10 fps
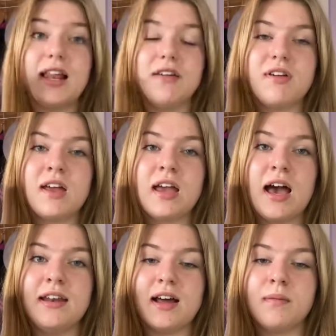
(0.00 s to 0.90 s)
live in
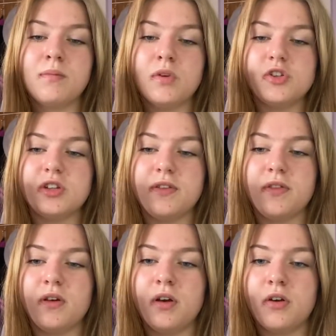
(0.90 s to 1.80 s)
Ketterdam, which is in
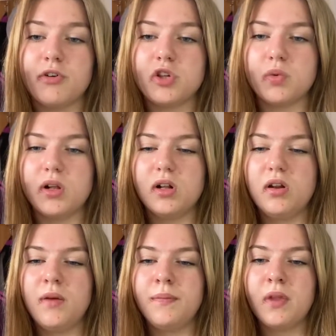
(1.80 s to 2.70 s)
the Quish world,
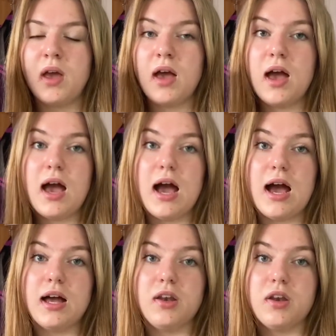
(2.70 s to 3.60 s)

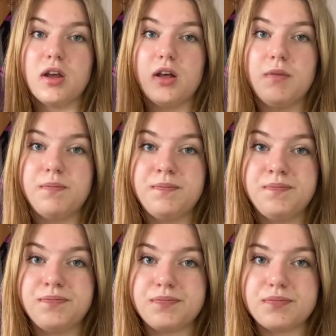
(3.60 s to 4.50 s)
and um,
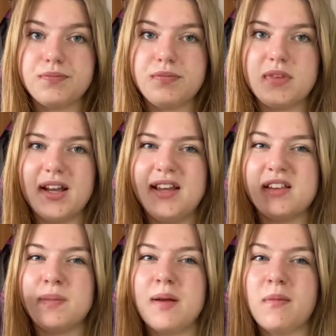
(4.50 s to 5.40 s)

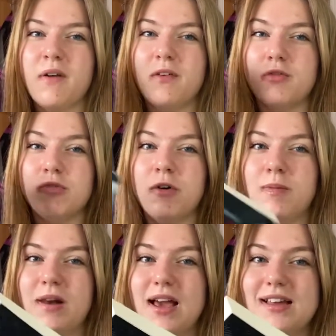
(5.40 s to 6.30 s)
it's a bit more of a rough
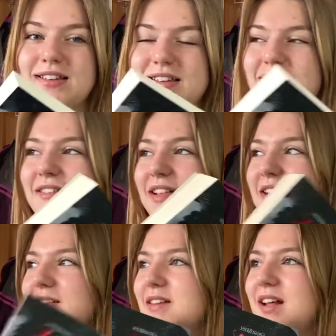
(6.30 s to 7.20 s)
place,
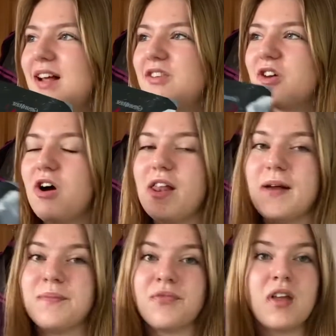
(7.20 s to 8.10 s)
that's what you like to call it.
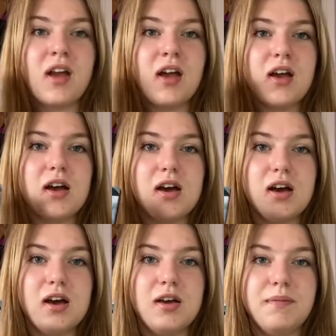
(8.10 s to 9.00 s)

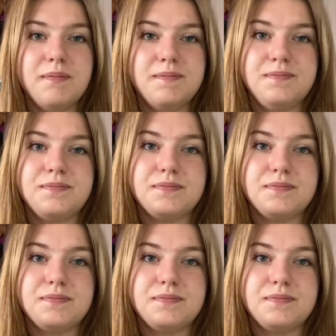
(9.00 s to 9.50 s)
Um,